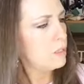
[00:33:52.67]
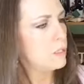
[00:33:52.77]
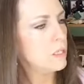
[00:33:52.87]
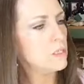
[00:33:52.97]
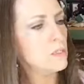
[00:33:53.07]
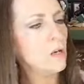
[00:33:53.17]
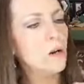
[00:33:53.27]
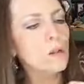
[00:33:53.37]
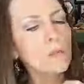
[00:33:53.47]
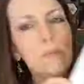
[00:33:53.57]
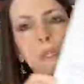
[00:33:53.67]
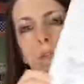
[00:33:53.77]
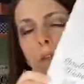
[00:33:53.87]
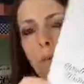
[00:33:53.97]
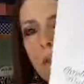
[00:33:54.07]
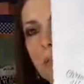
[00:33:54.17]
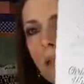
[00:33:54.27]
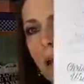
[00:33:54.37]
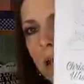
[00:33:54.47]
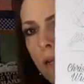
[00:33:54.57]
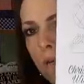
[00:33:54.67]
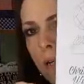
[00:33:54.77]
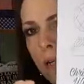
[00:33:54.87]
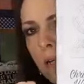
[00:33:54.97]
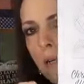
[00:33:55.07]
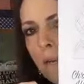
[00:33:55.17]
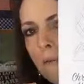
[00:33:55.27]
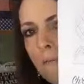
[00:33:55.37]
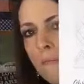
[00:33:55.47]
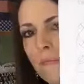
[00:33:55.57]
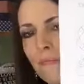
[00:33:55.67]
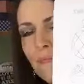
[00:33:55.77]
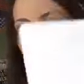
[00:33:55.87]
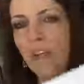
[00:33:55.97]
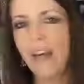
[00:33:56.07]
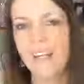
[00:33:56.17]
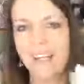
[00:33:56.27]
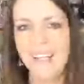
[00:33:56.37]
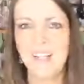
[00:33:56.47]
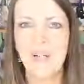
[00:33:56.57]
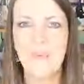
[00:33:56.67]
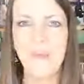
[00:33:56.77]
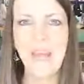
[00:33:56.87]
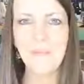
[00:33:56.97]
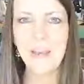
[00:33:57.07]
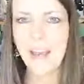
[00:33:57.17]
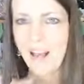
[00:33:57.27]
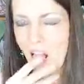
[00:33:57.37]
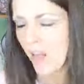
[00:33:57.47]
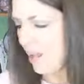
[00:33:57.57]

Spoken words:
Yes, all of these are retiring. You gotta get on. Hey, Pat.